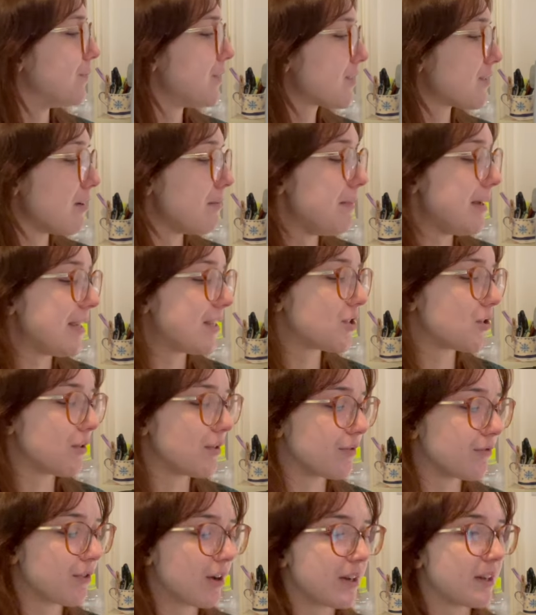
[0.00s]
So a metre
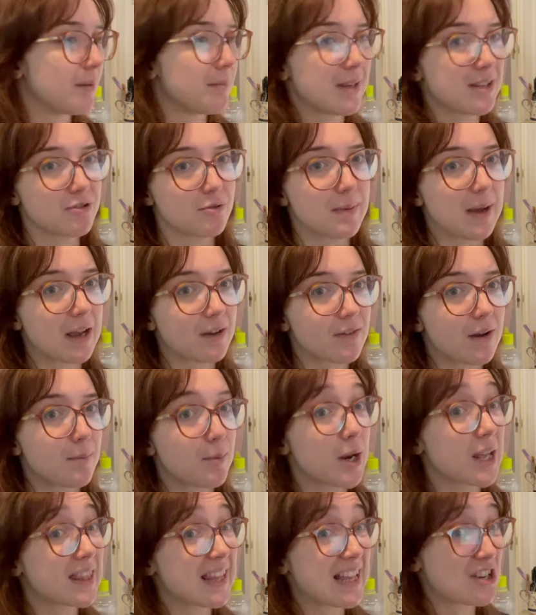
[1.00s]
of front and a metre of back
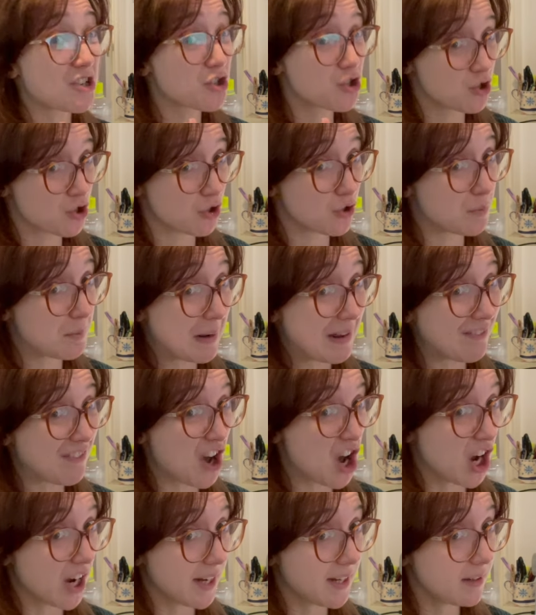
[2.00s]
fabric, and that should be
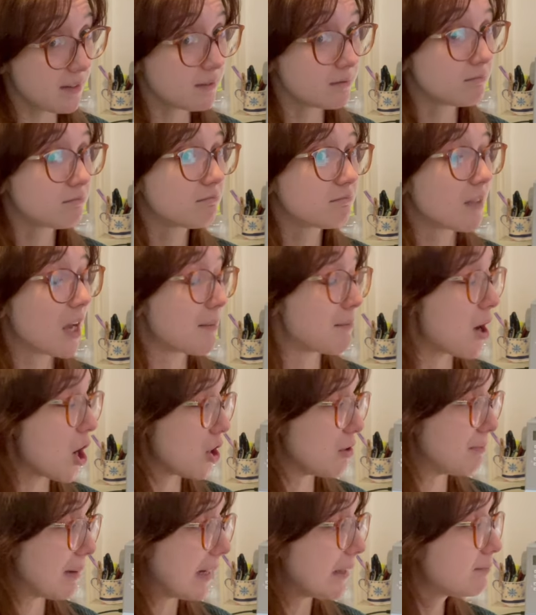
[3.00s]
fine, I'm
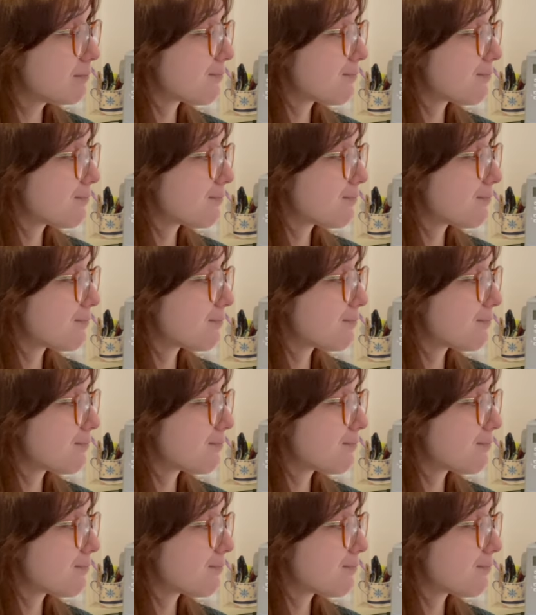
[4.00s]
hoping.